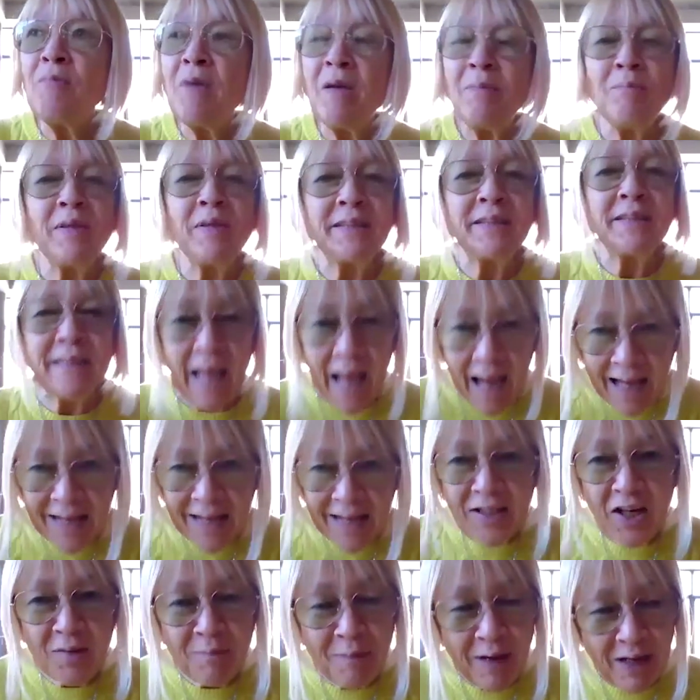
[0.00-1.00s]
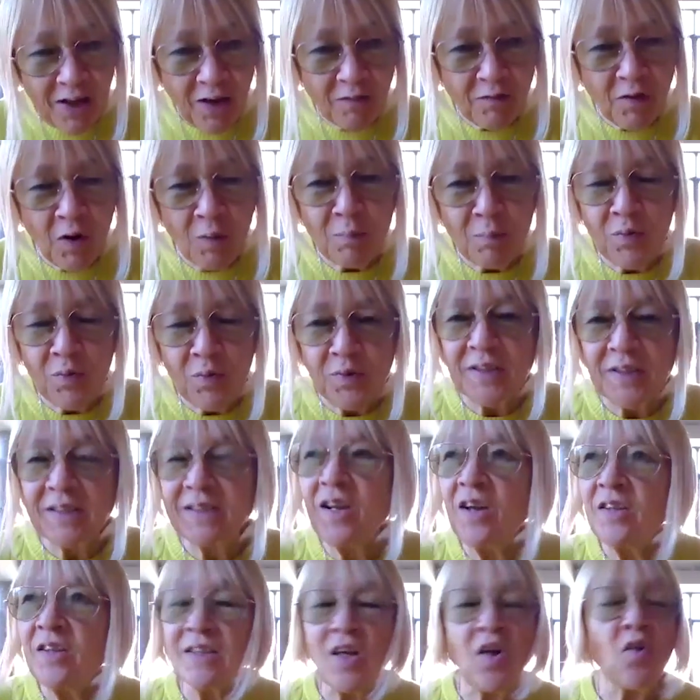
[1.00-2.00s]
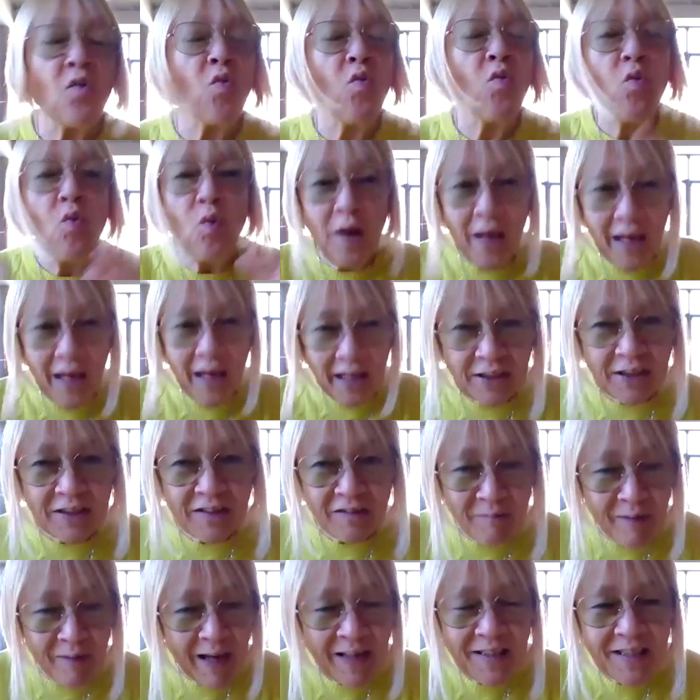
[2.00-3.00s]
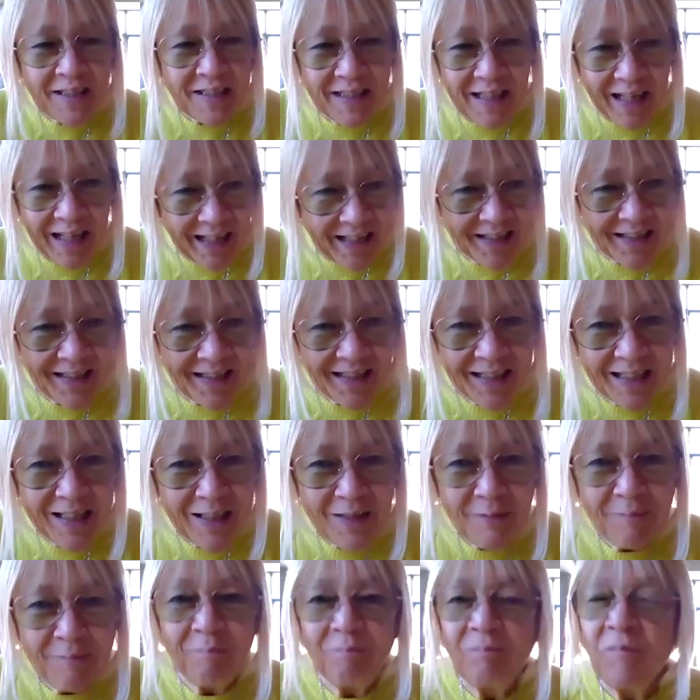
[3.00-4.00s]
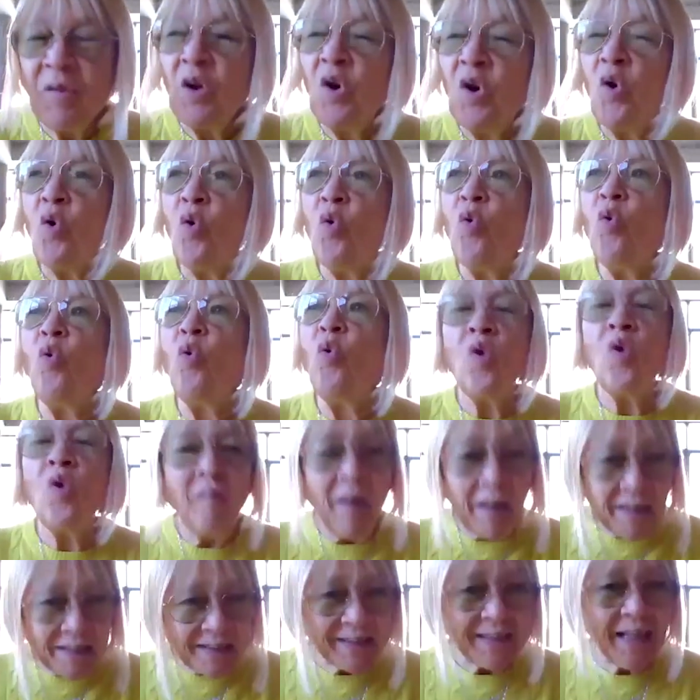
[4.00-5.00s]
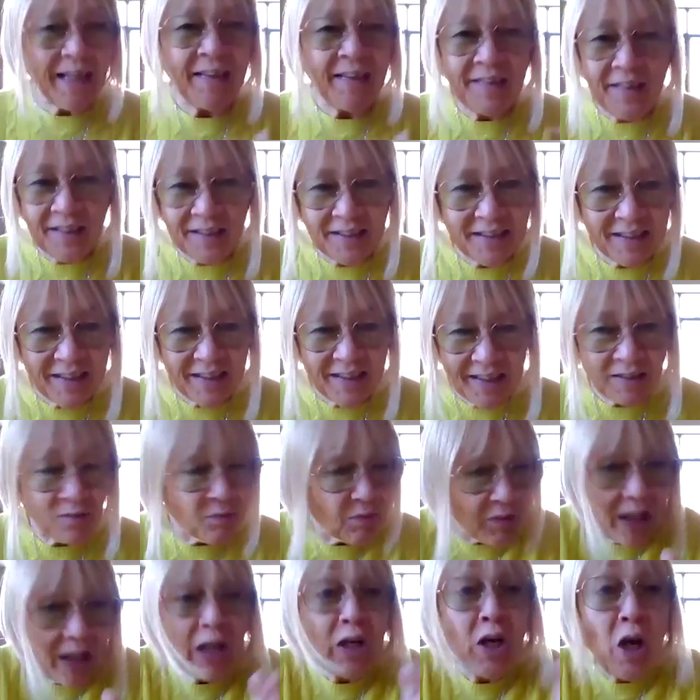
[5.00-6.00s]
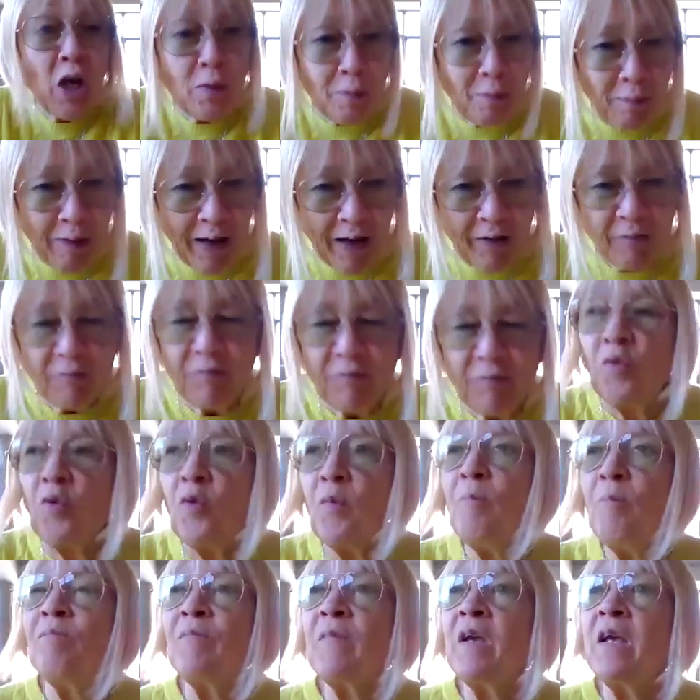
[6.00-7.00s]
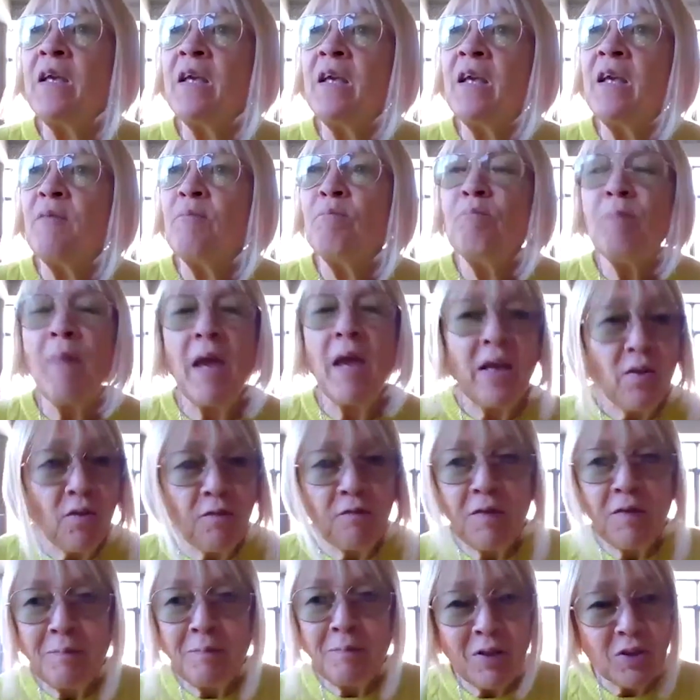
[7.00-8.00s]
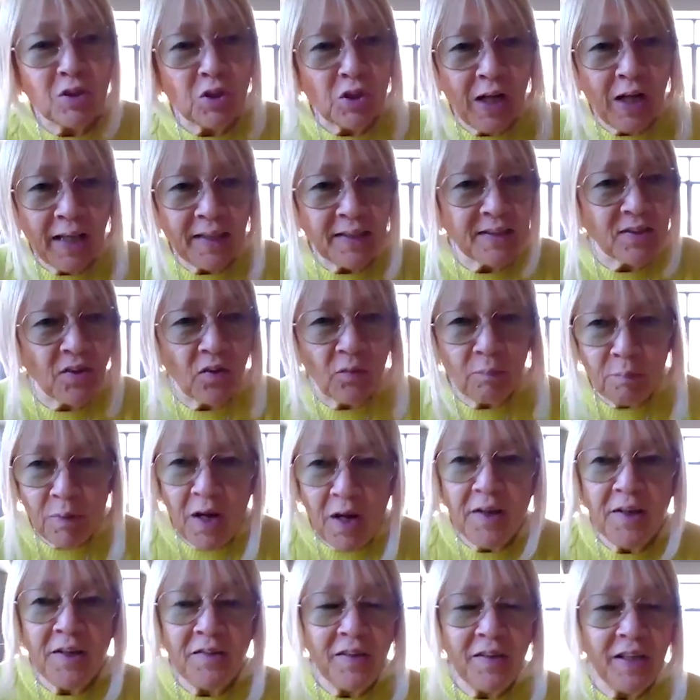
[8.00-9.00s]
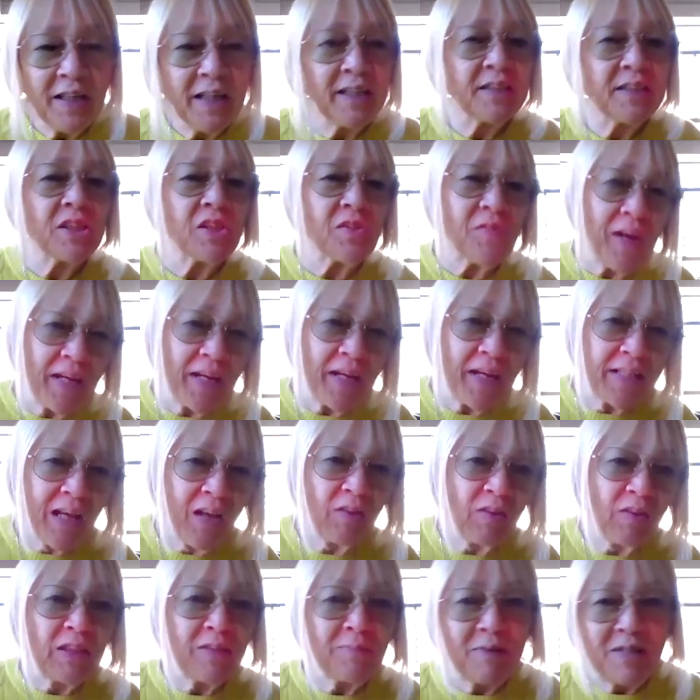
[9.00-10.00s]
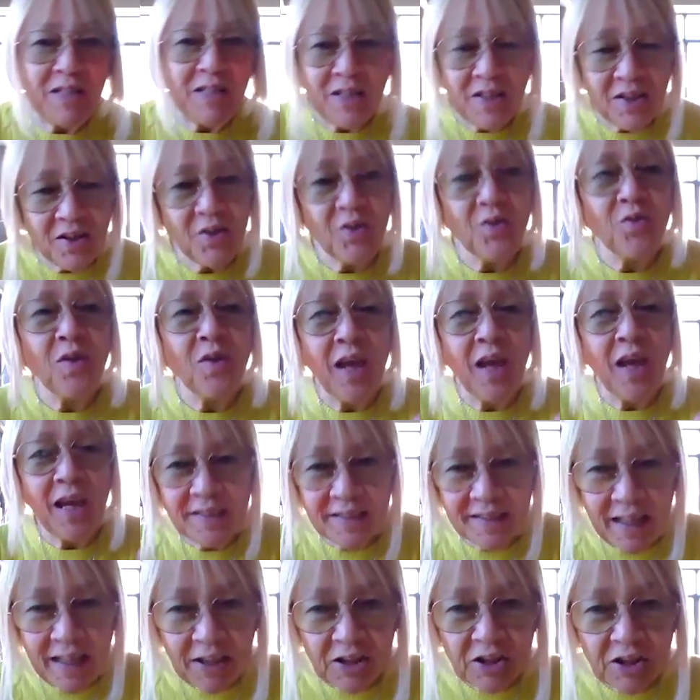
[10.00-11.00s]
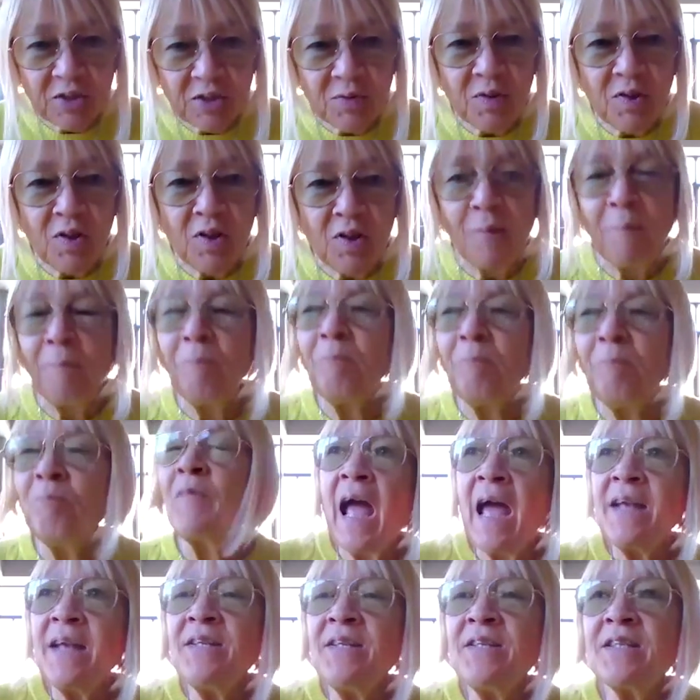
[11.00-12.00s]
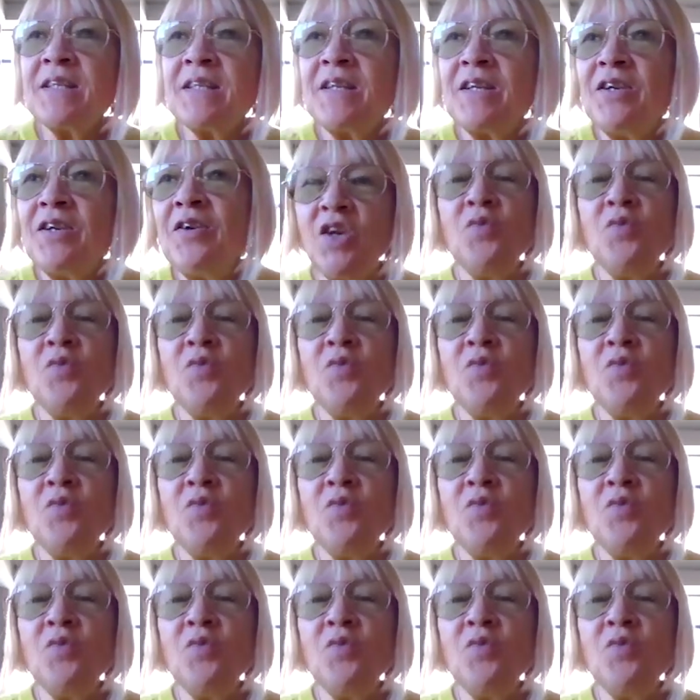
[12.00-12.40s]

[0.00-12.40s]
Our members and our Make Love Not Porn stars are all ages from 18 to 80, all races, ethnicities. We're a global platform. Male, female, trans, non-binary, straight, LGBTQ, asexual. And